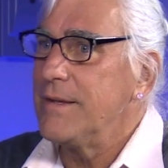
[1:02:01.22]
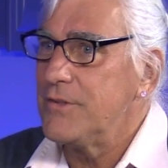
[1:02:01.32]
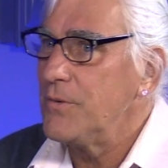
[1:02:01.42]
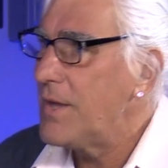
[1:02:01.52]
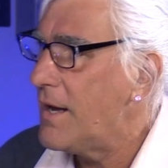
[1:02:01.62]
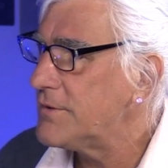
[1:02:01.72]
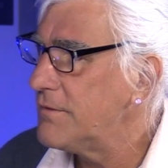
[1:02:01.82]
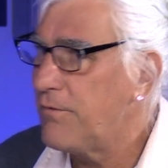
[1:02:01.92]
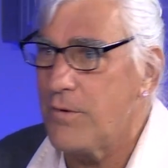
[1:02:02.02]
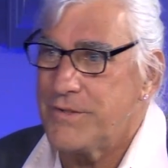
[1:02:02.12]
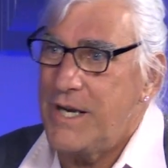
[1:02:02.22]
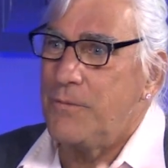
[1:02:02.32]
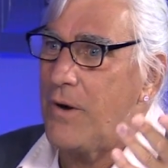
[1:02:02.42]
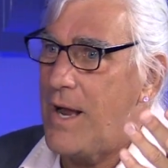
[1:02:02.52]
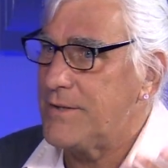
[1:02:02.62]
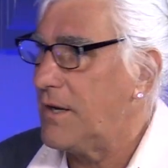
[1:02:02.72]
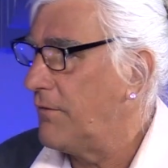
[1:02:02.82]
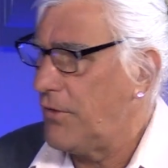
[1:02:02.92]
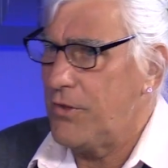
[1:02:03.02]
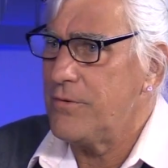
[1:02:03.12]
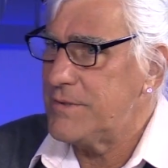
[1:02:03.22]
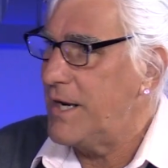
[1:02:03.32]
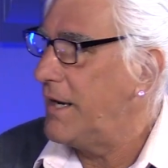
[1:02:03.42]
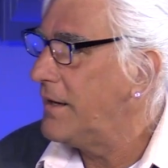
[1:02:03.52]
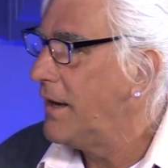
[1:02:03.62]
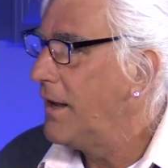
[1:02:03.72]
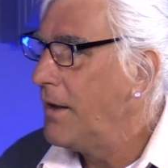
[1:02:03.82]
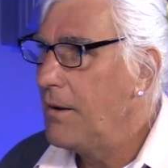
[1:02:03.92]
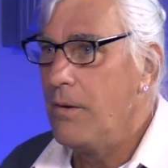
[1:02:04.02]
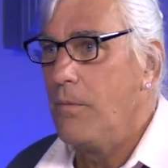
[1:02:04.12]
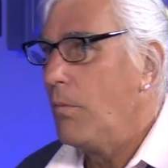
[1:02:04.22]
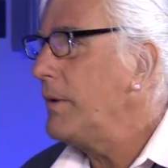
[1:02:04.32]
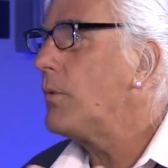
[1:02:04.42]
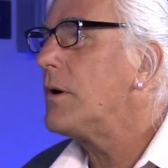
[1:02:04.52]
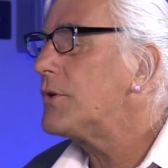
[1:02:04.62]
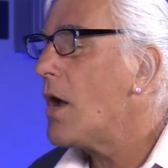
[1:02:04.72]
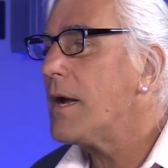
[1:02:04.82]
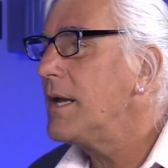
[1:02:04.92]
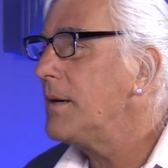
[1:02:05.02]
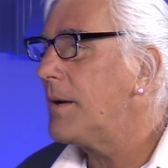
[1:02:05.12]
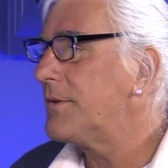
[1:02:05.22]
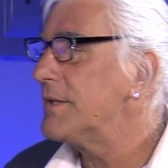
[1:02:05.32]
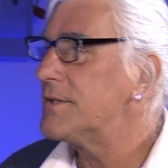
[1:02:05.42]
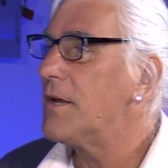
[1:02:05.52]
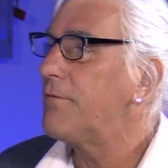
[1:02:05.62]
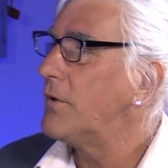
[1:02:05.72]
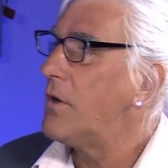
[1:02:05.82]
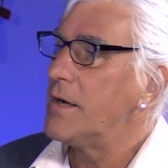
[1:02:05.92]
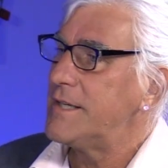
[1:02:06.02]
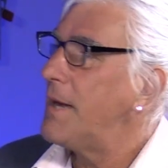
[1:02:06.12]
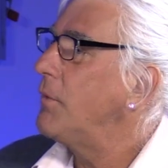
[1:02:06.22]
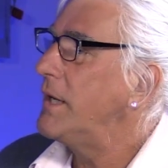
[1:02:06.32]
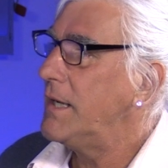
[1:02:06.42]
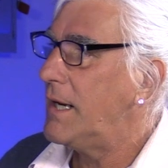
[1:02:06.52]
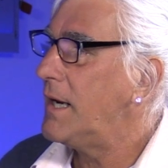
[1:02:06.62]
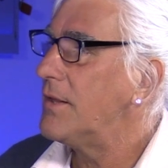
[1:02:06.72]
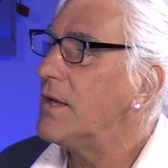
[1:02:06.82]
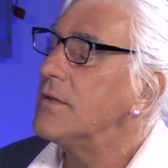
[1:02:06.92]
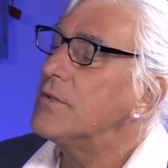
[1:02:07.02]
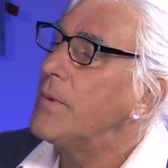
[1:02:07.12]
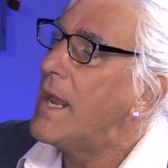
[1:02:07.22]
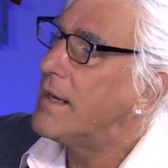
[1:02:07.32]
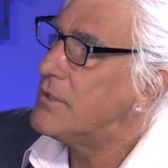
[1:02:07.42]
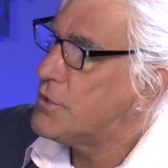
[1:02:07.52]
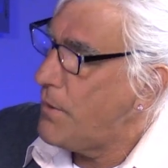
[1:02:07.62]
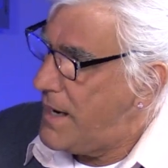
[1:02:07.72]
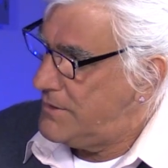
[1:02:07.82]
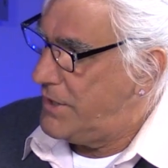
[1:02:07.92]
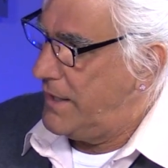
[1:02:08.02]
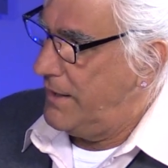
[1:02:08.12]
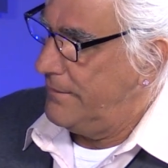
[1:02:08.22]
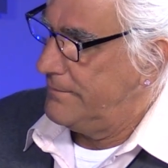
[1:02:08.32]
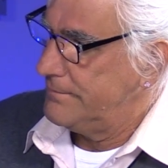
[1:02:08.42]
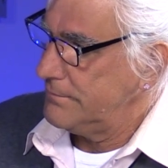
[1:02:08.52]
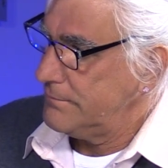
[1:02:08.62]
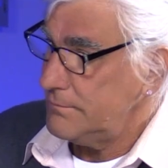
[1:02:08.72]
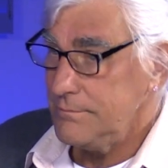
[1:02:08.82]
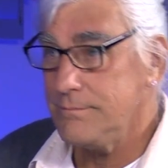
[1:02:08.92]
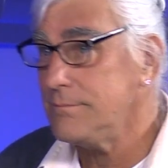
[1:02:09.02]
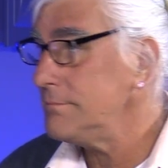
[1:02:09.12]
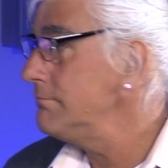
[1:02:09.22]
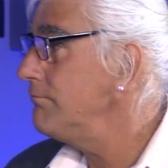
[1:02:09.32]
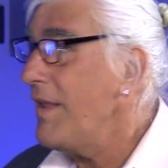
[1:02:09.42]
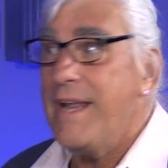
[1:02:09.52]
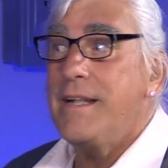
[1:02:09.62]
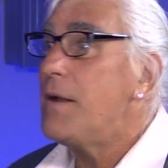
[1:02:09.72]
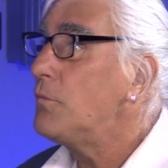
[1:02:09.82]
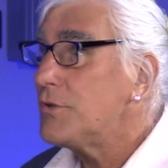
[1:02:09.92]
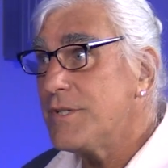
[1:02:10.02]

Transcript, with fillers: in 2014 were asking for 13. We were talking about this stuff for a long time. We didn't right. get anything until we had a tragedy. Right. right. And then we're